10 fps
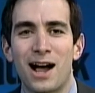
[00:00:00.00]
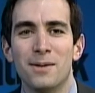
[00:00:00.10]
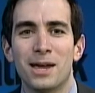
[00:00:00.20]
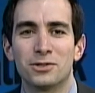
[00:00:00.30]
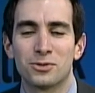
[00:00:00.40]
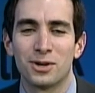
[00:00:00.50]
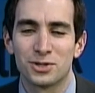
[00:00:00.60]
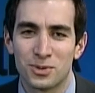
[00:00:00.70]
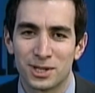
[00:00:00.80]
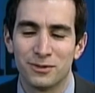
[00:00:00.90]
I'm Andrew
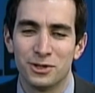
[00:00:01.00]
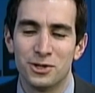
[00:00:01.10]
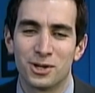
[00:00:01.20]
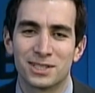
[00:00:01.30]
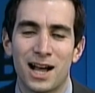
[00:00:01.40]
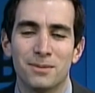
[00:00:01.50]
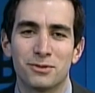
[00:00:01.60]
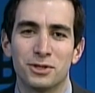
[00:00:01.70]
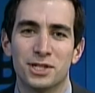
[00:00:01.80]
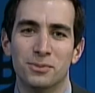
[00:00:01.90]
Ross Sorkin of the New York
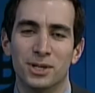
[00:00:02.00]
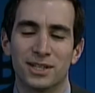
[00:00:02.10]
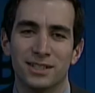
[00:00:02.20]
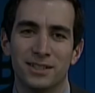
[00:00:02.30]
Times for Dealbook.